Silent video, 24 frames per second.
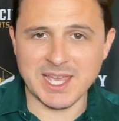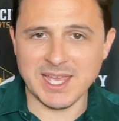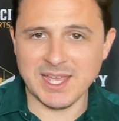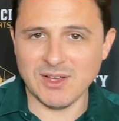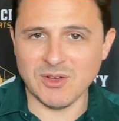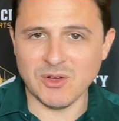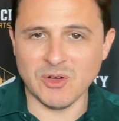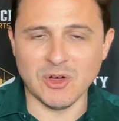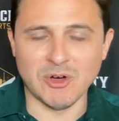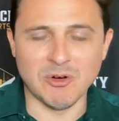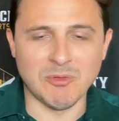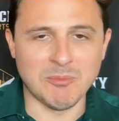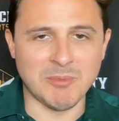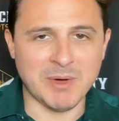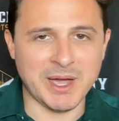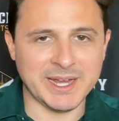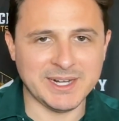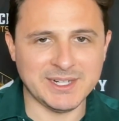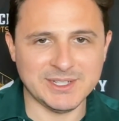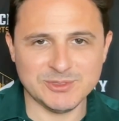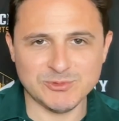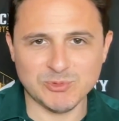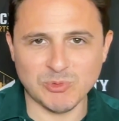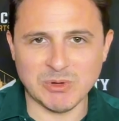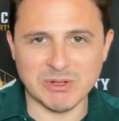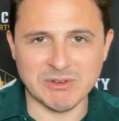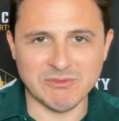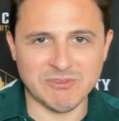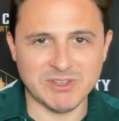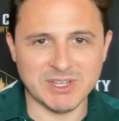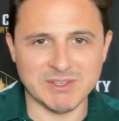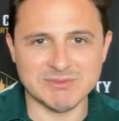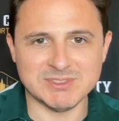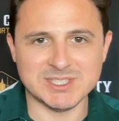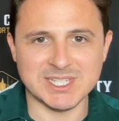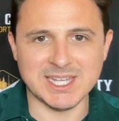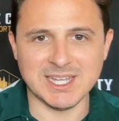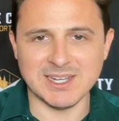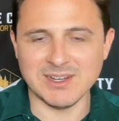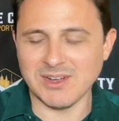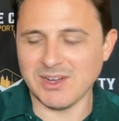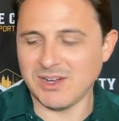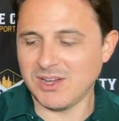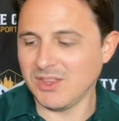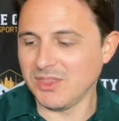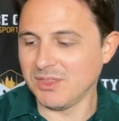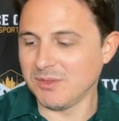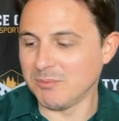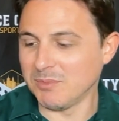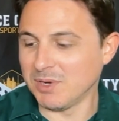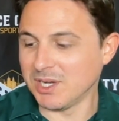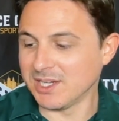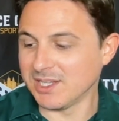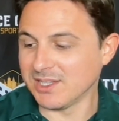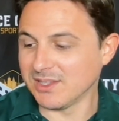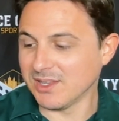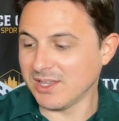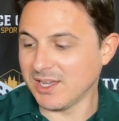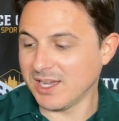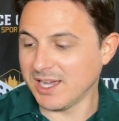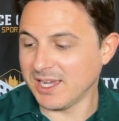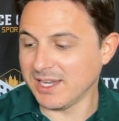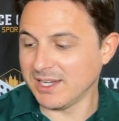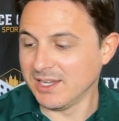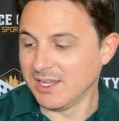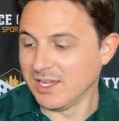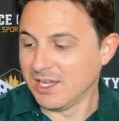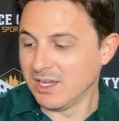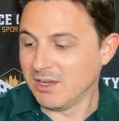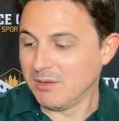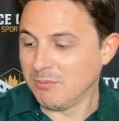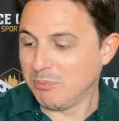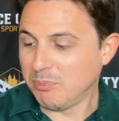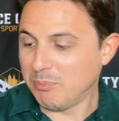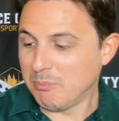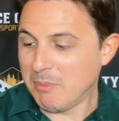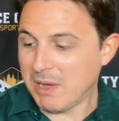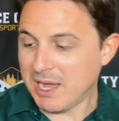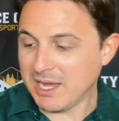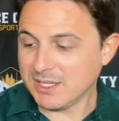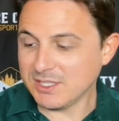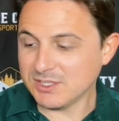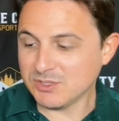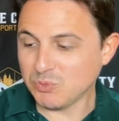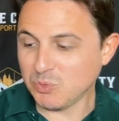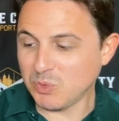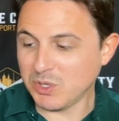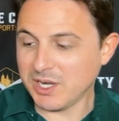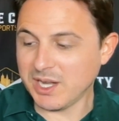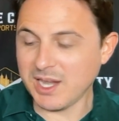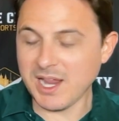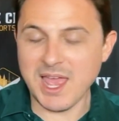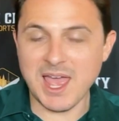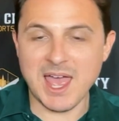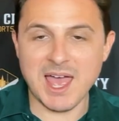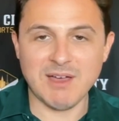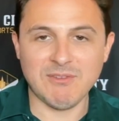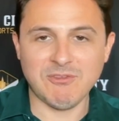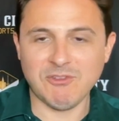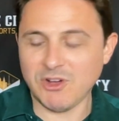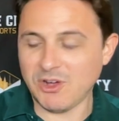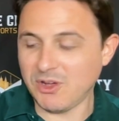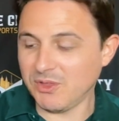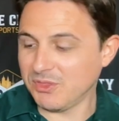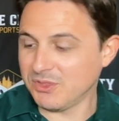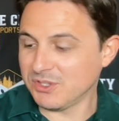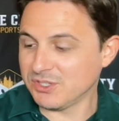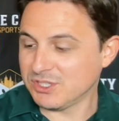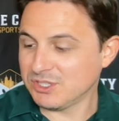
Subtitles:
at home, -115 on the money line, -1.5 on the